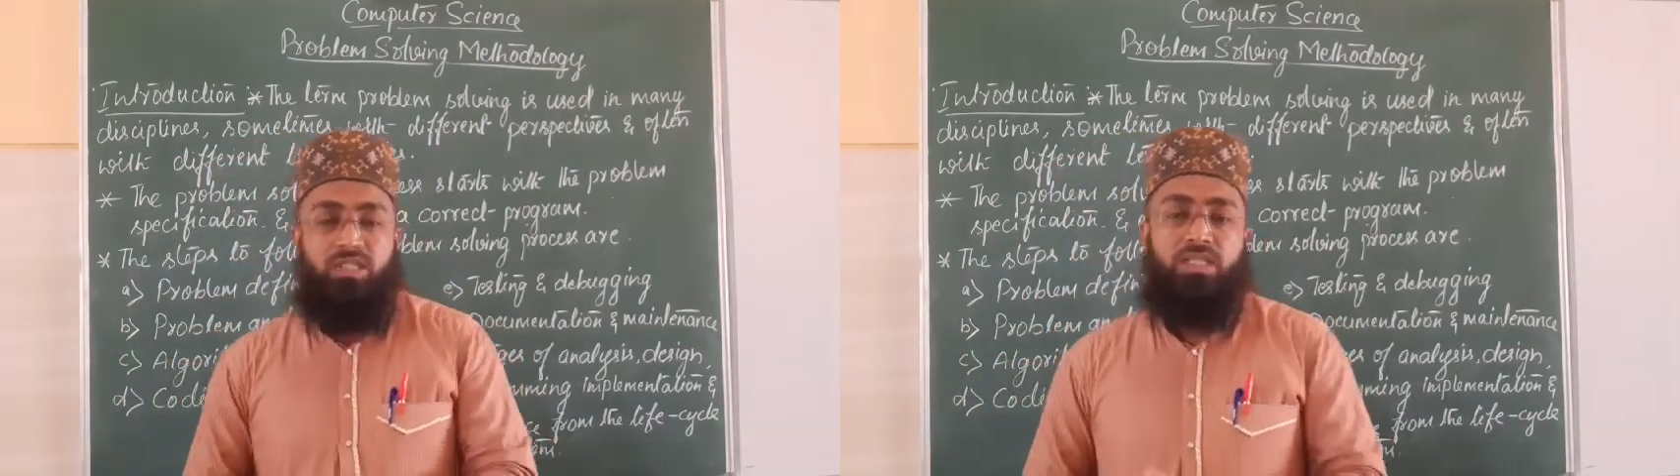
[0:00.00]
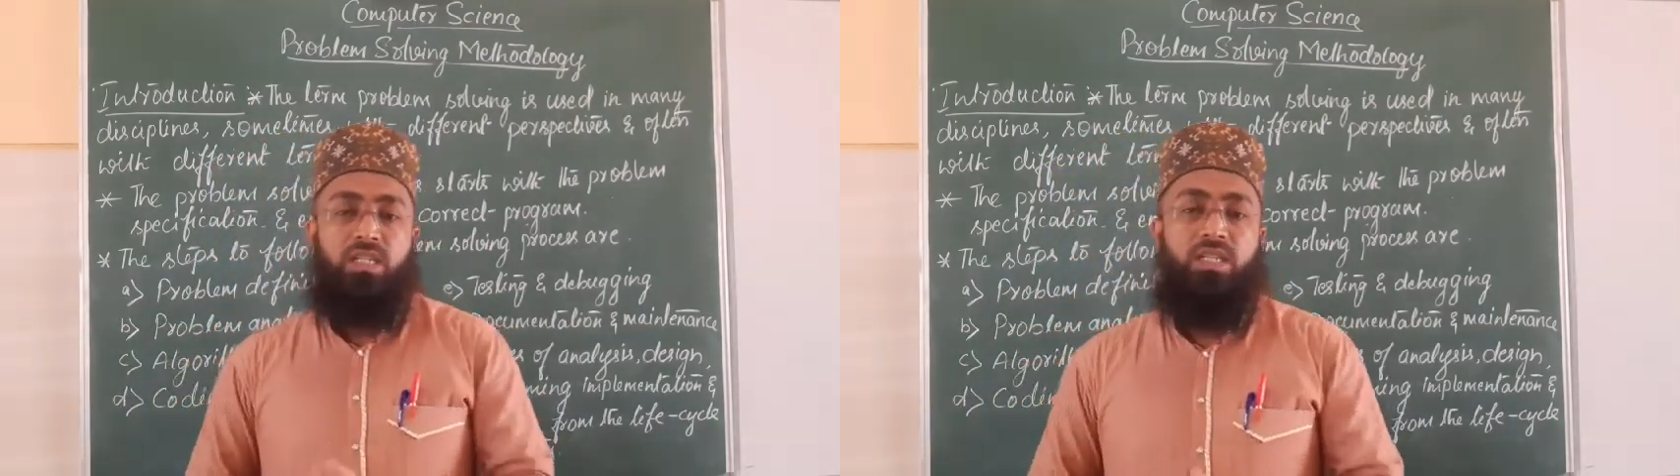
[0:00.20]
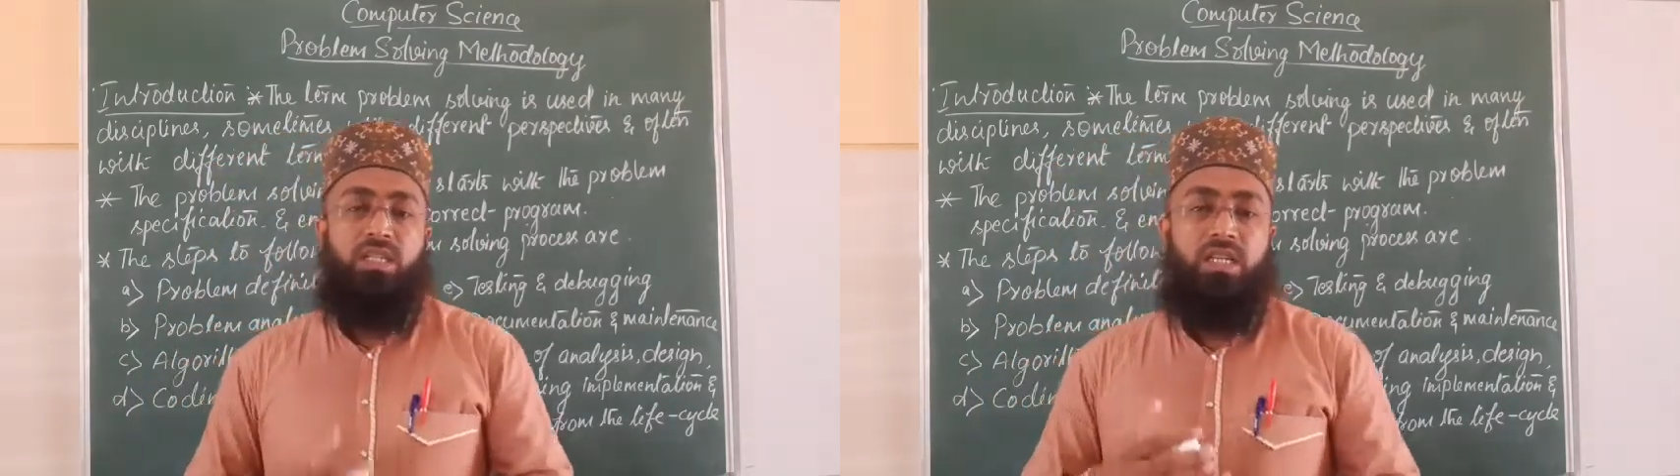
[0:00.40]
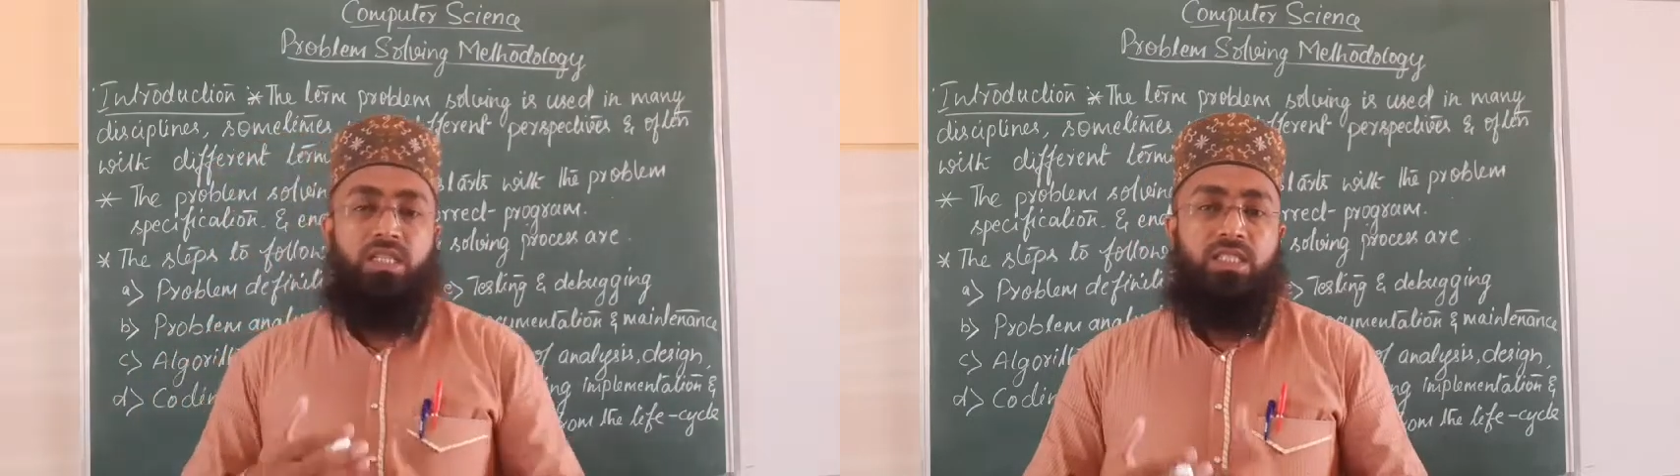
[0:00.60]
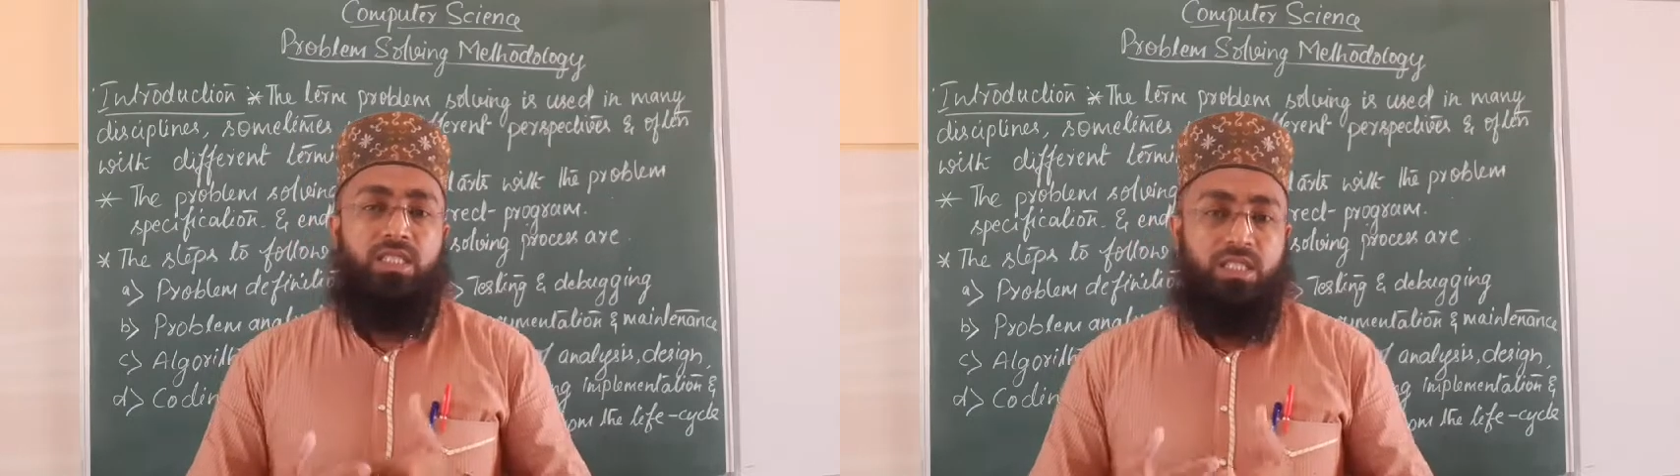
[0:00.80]

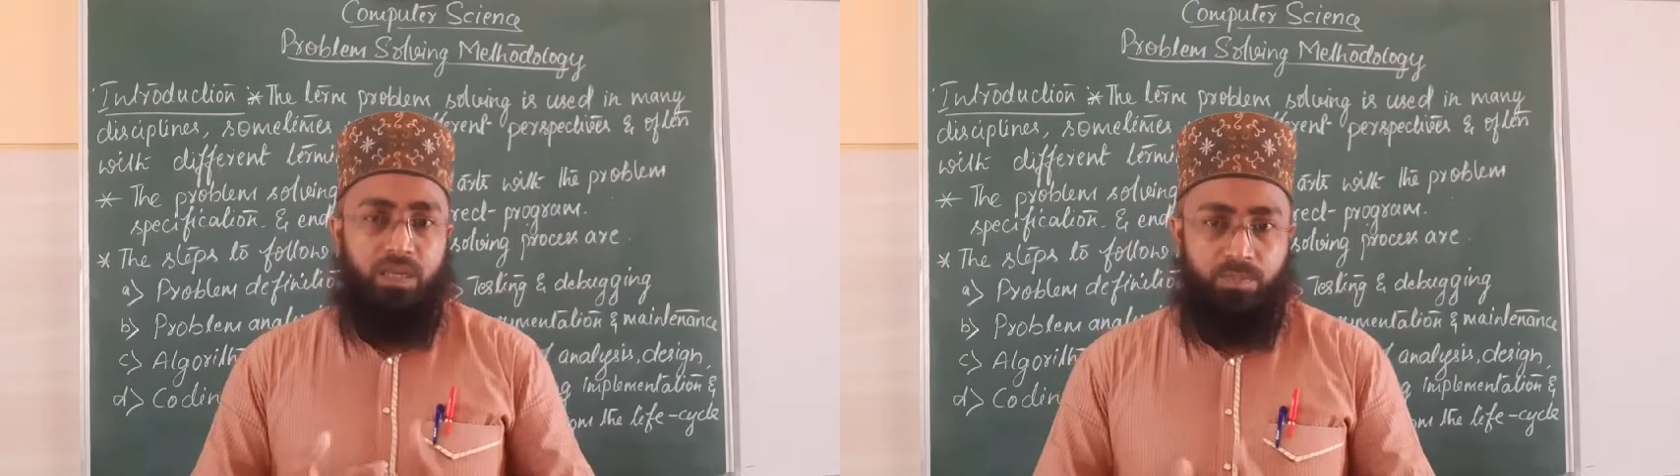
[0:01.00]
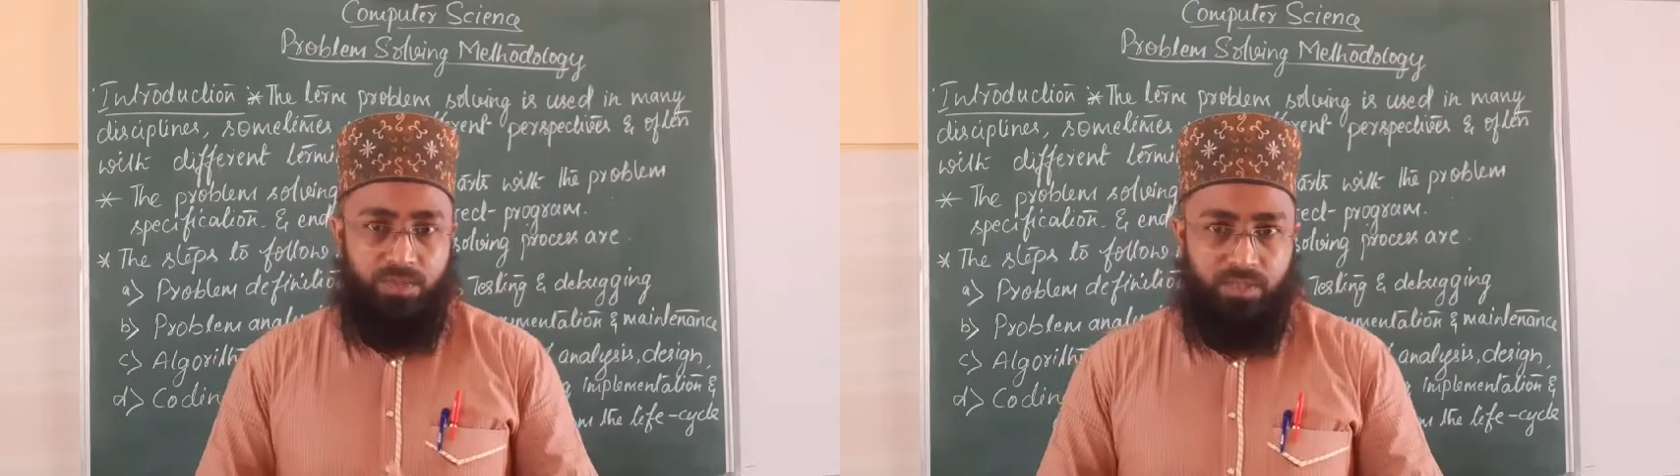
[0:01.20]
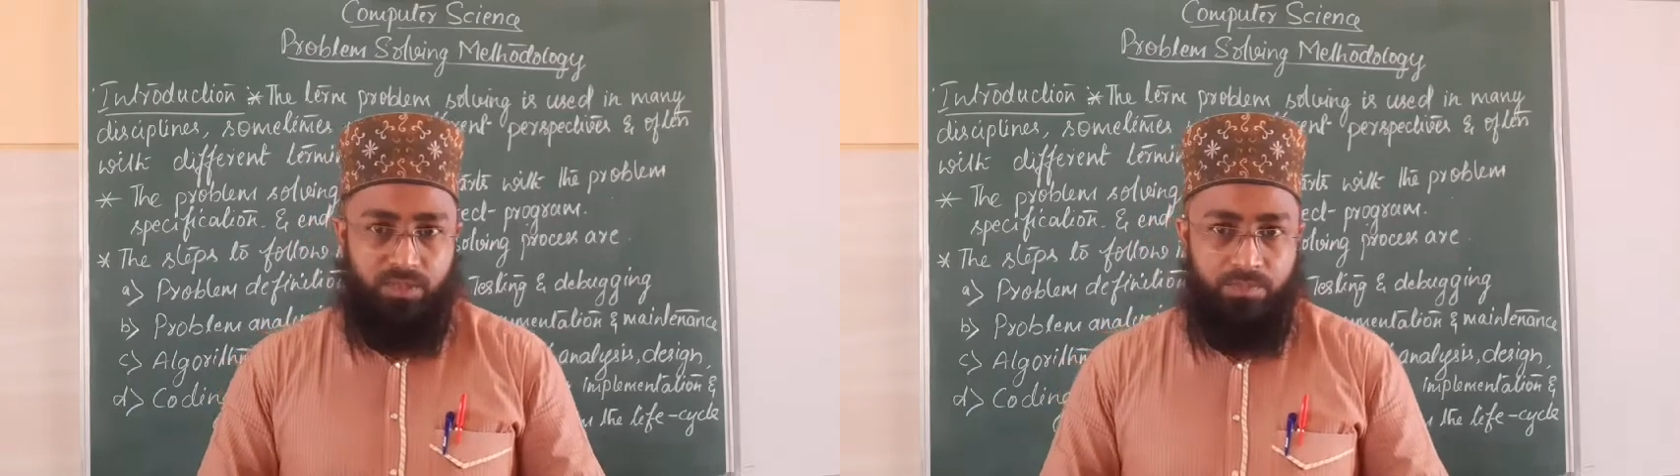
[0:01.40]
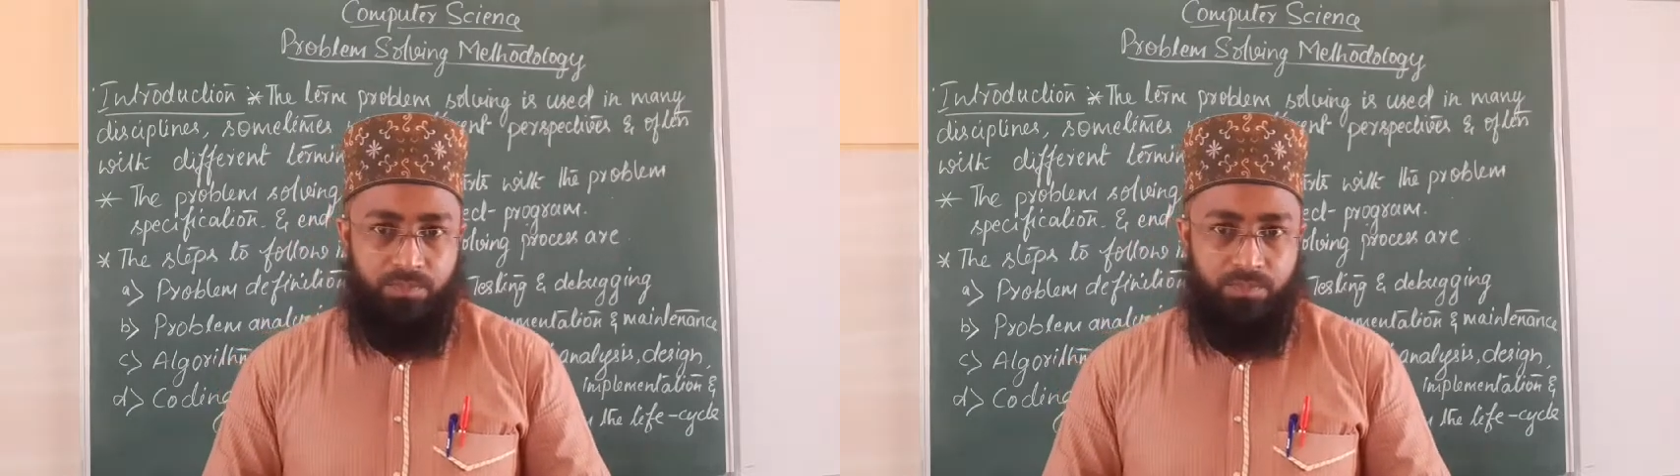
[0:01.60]
certain steps.